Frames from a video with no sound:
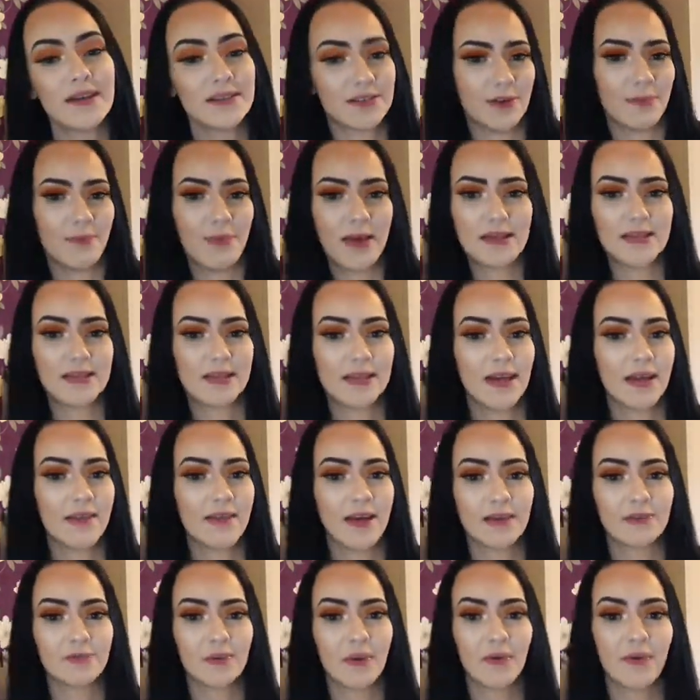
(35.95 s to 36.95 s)
so basically
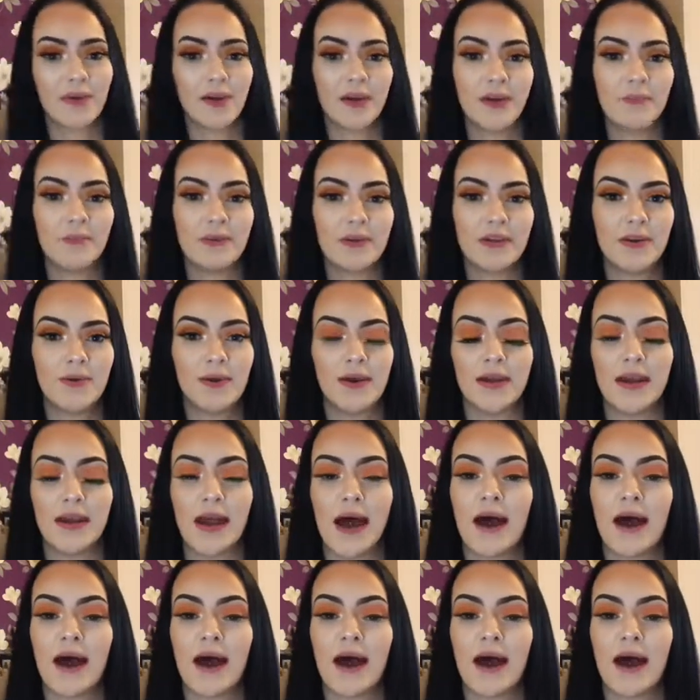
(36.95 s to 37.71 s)
that's what we're going to be doing.